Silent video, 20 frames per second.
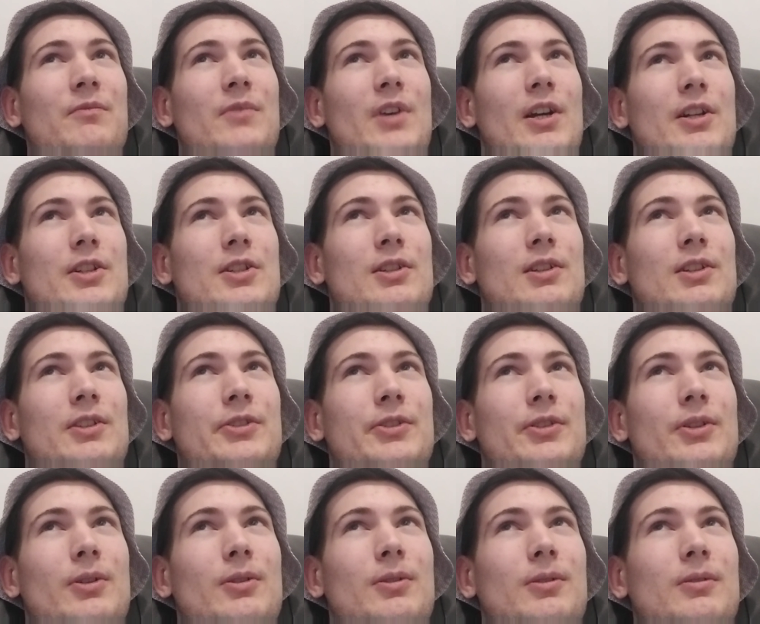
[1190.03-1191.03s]
We actually
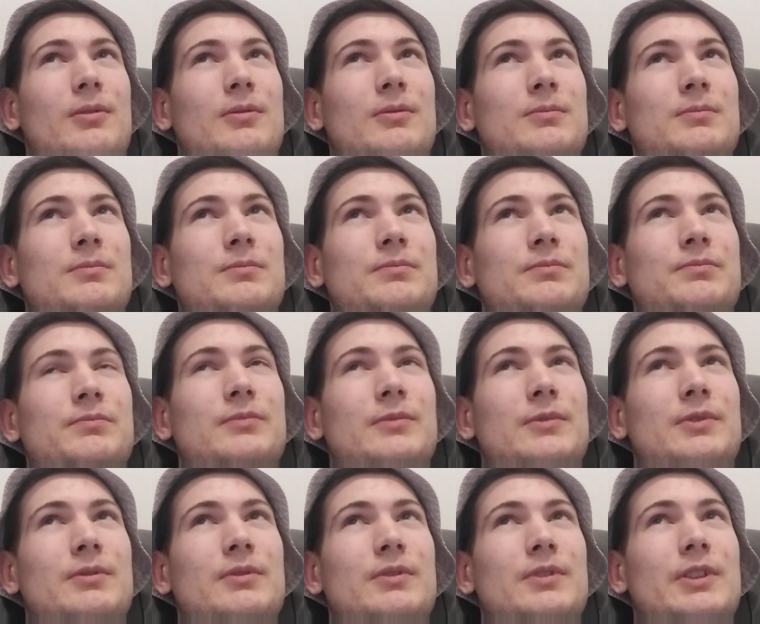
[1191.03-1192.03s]
saw
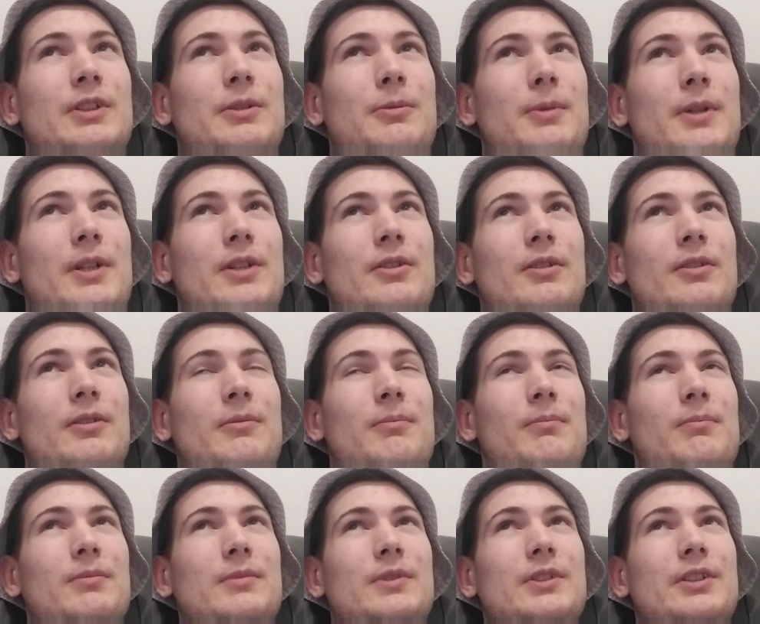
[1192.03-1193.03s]
the video.
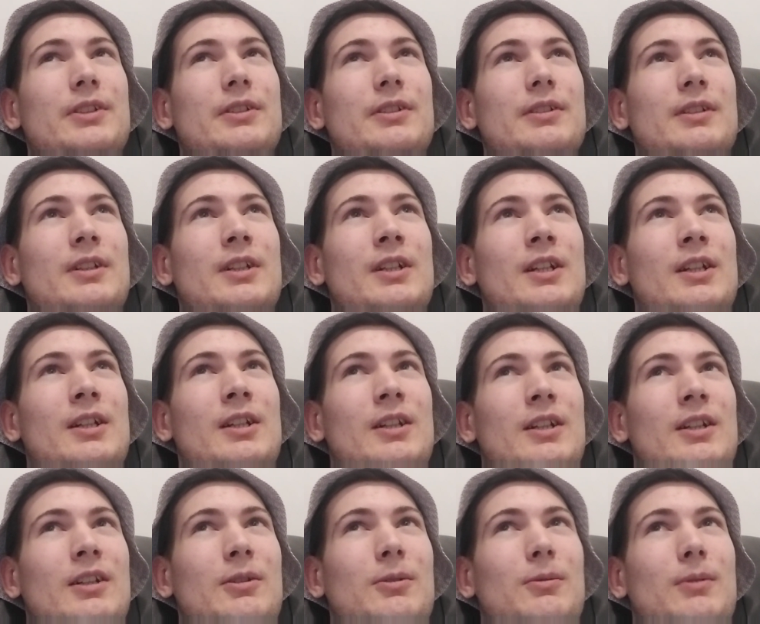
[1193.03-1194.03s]
The
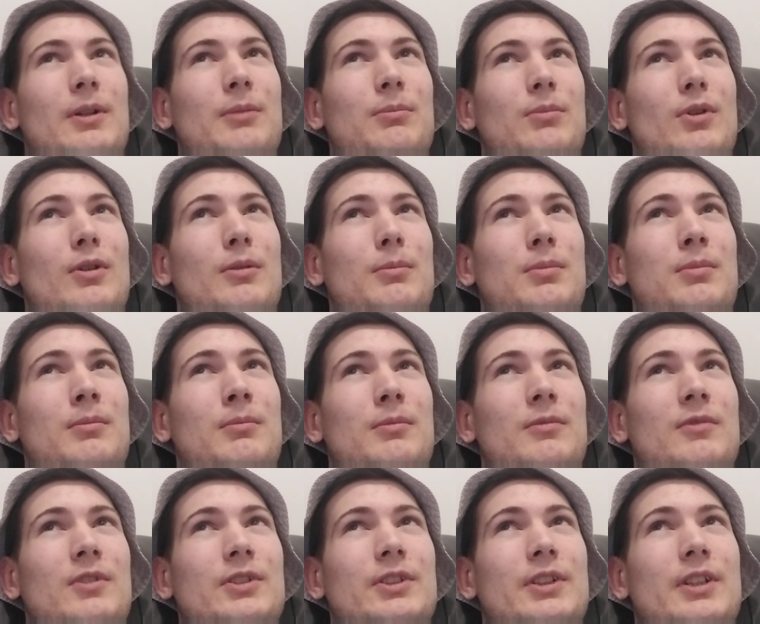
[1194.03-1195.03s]
one bomb
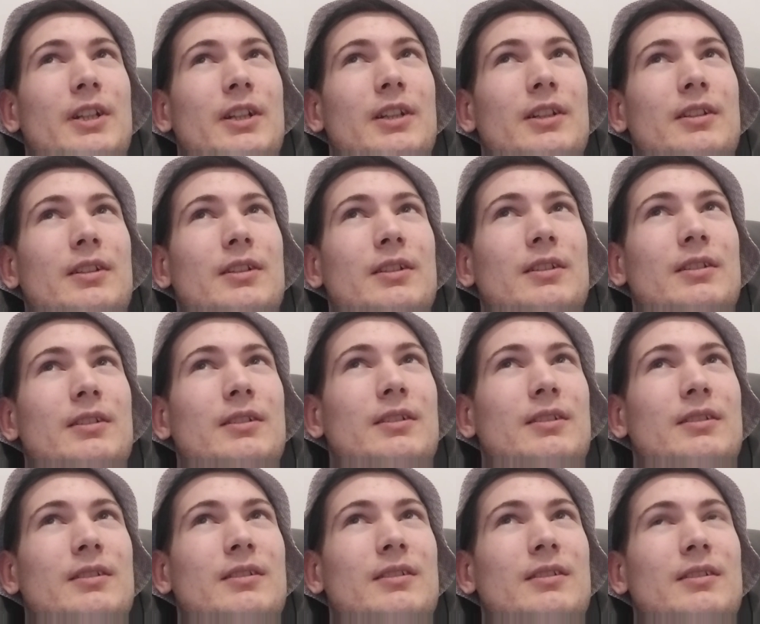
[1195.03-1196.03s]
was like
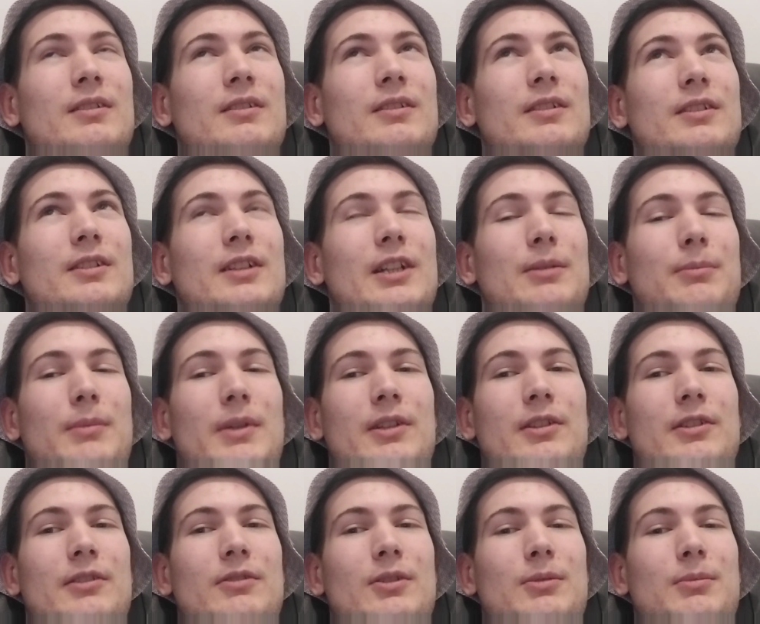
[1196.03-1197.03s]
10
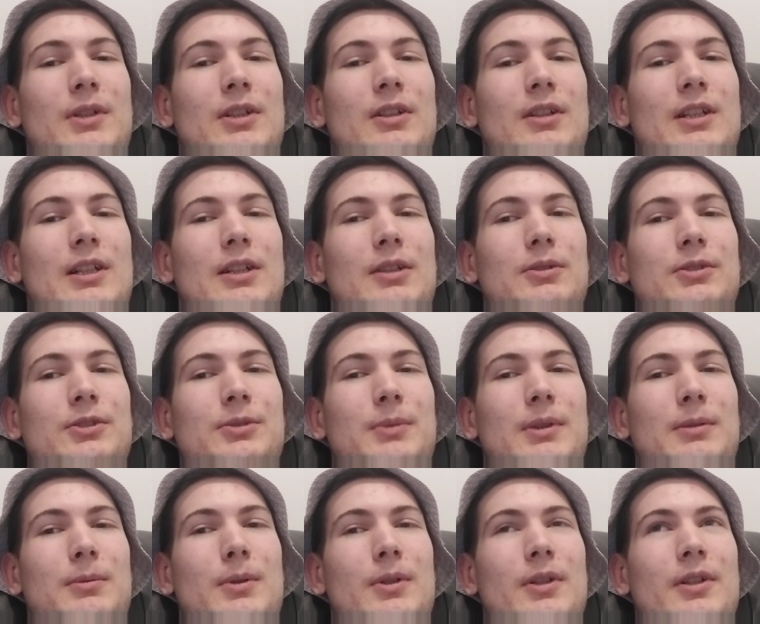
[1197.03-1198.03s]
minutes from our house
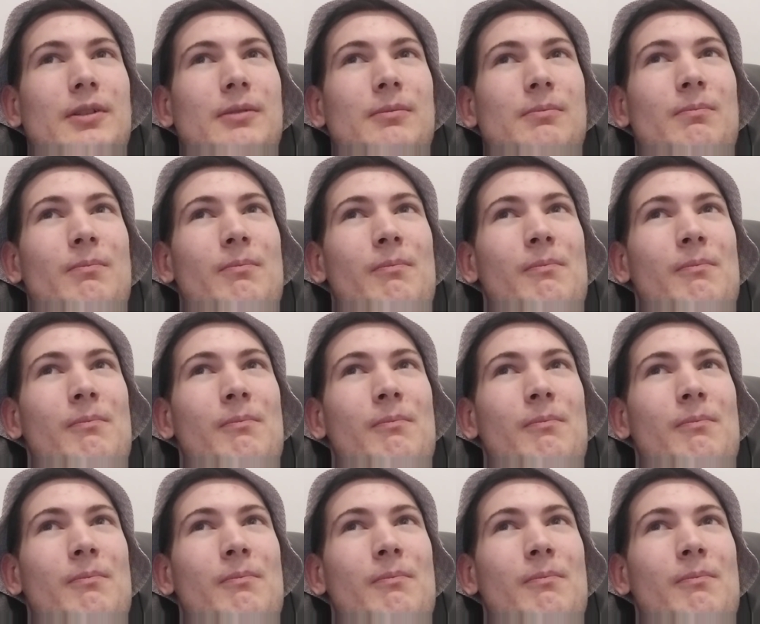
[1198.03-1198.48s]
by walking.